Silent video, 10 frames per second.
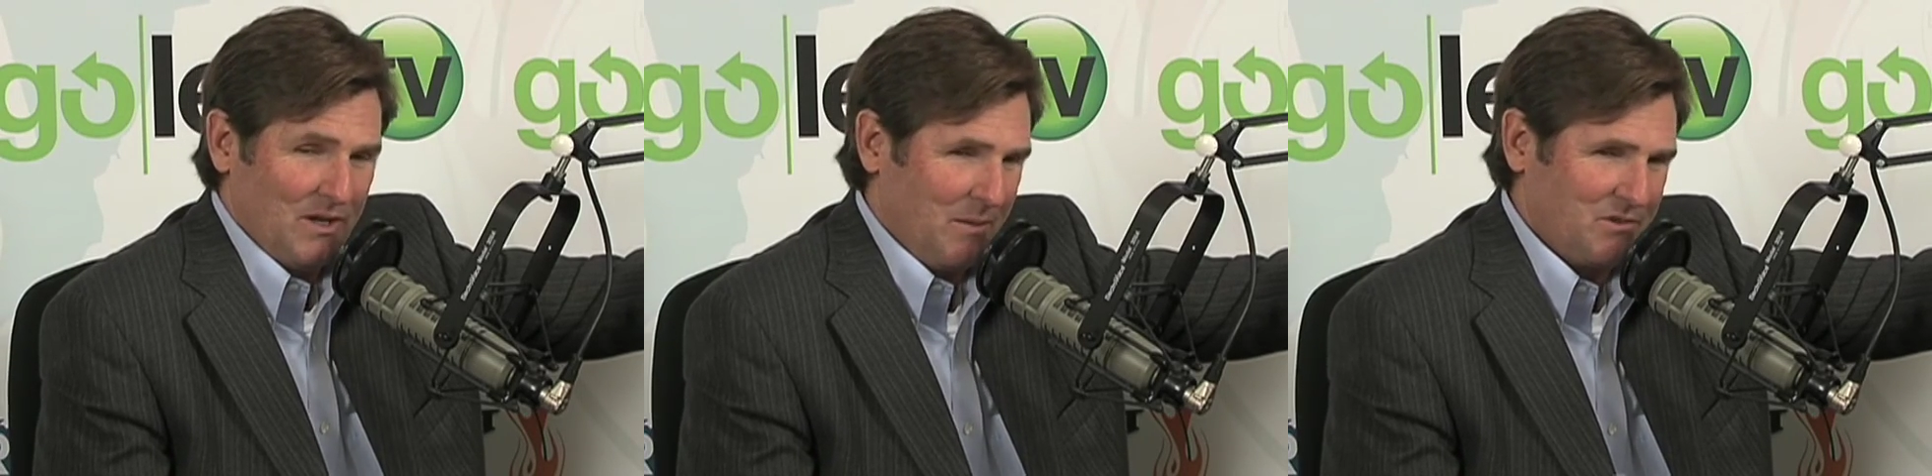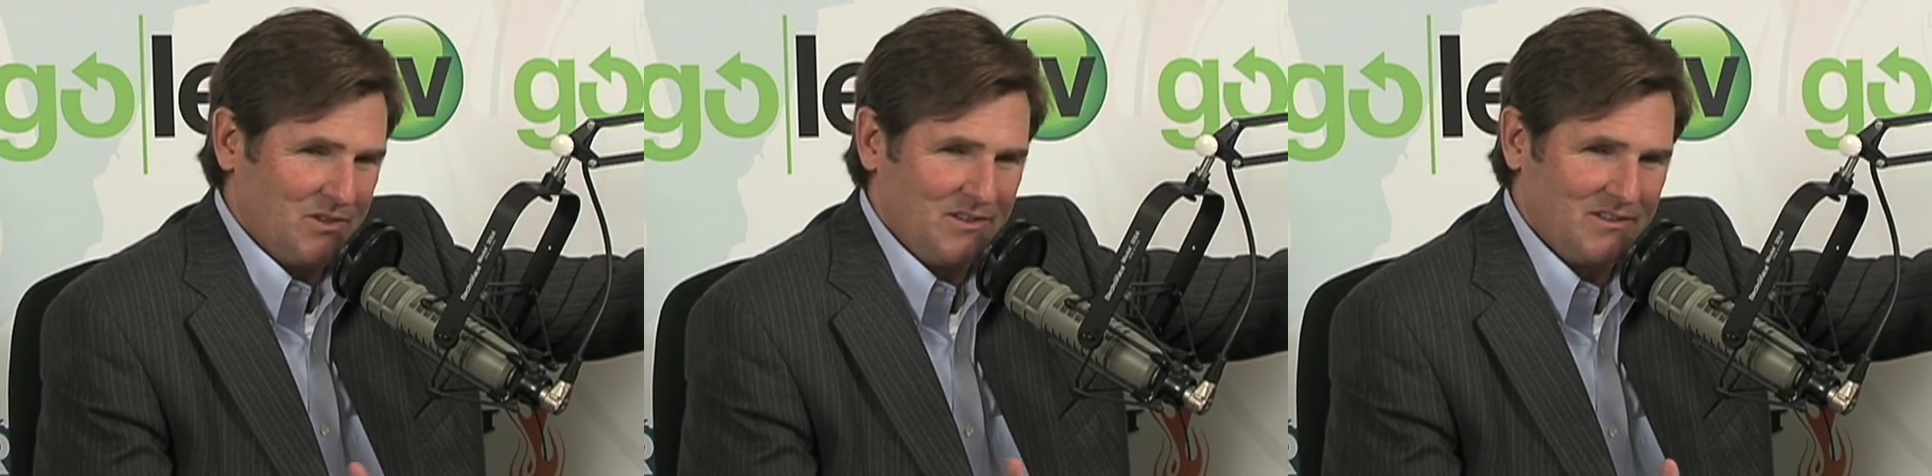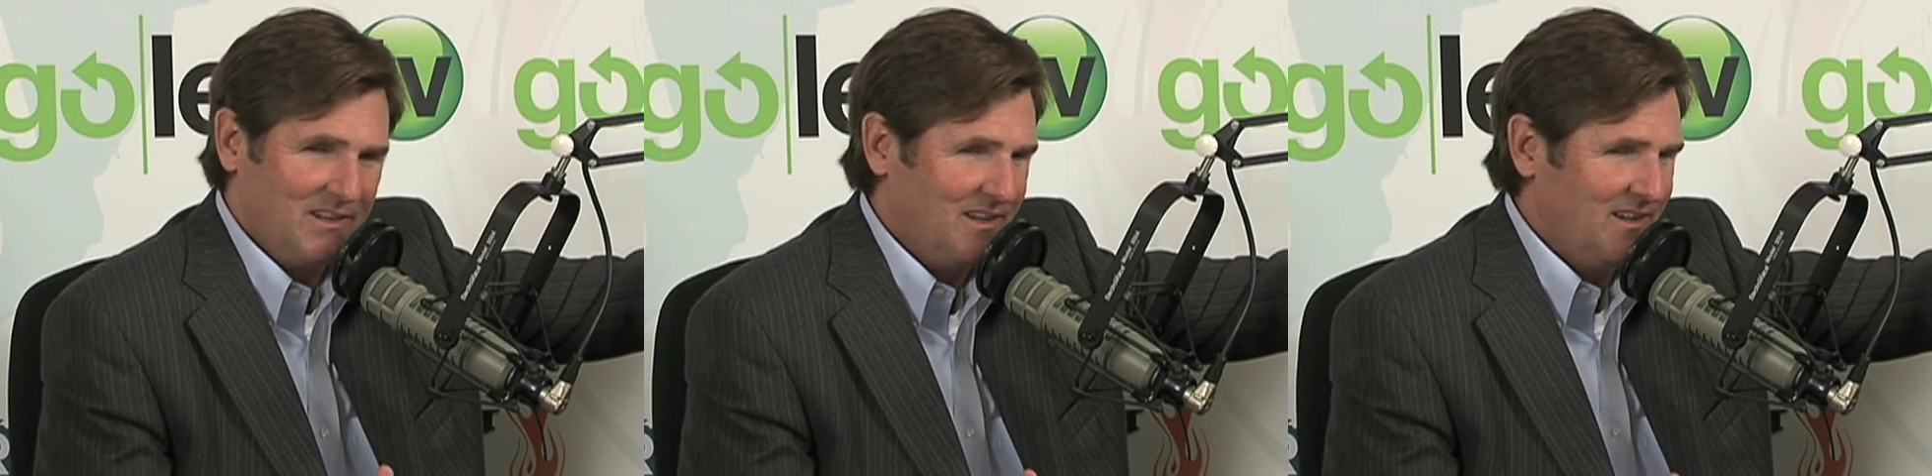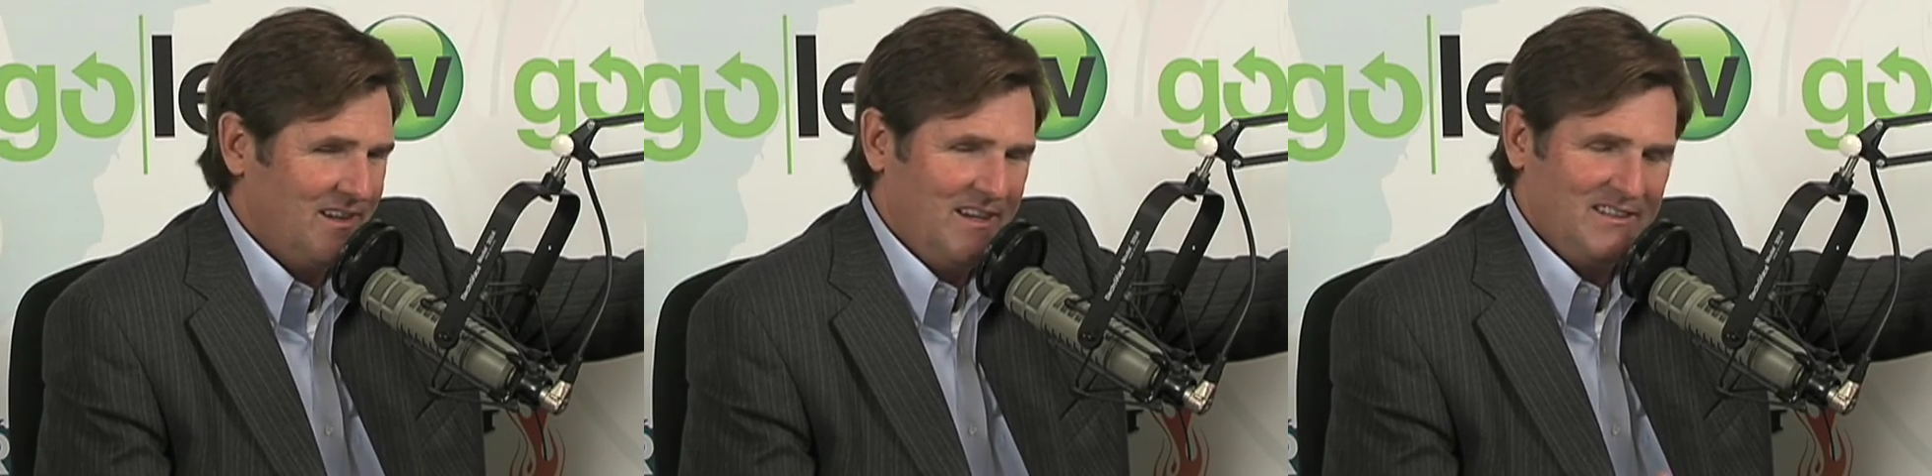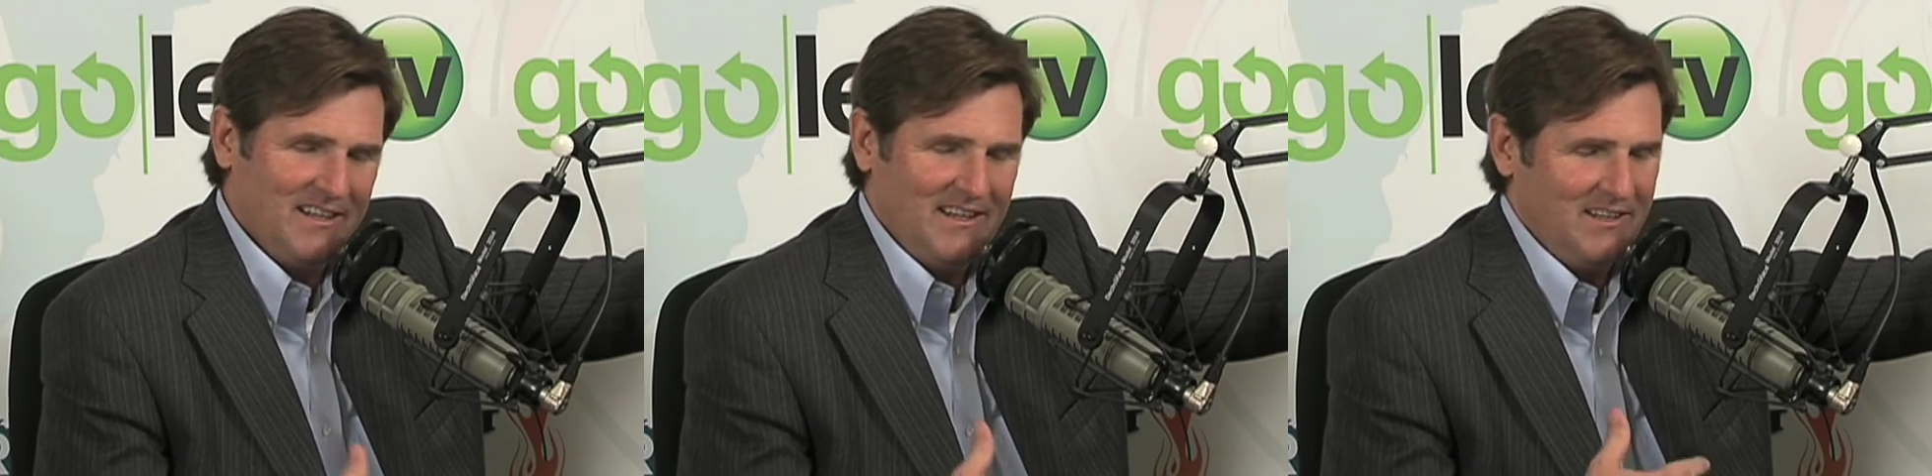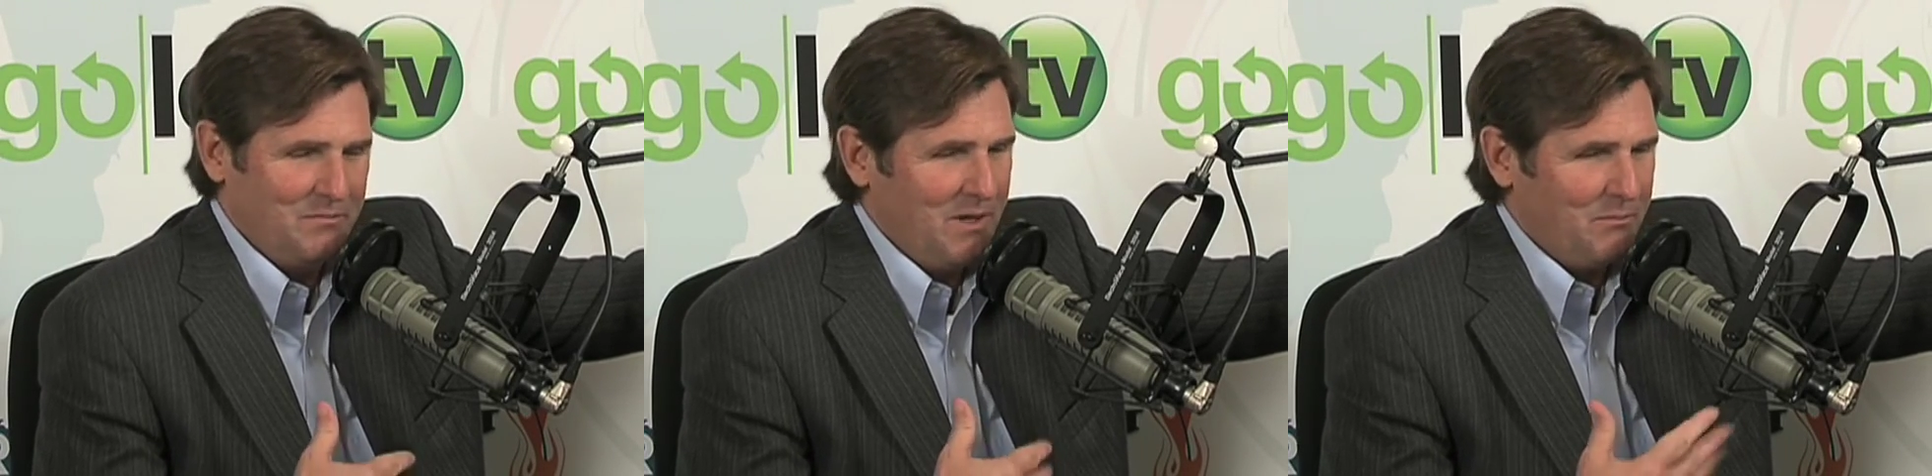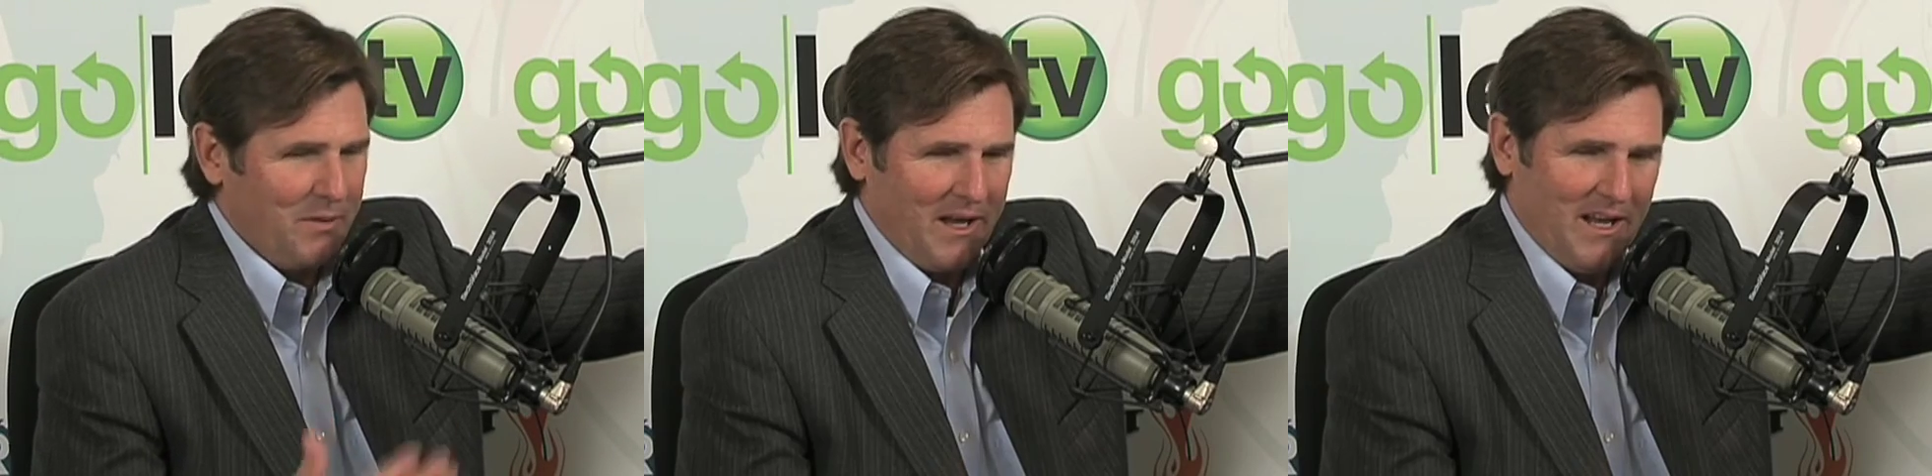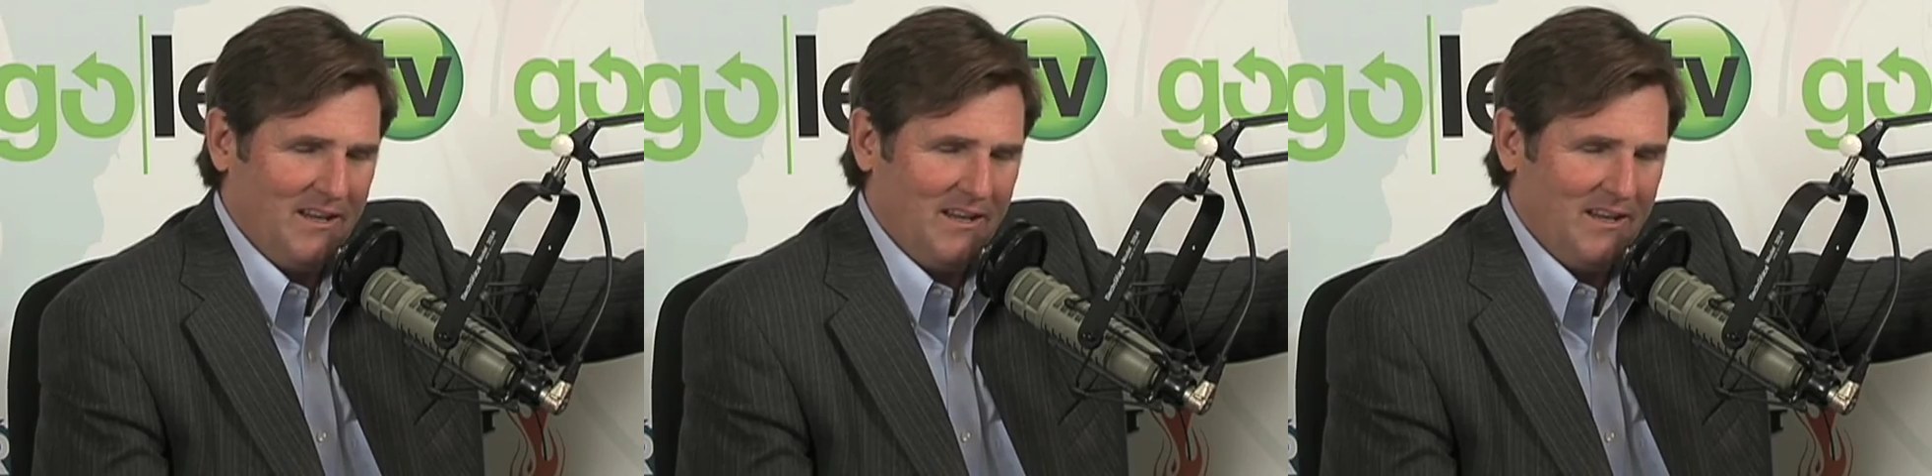I'm sure he's been paid.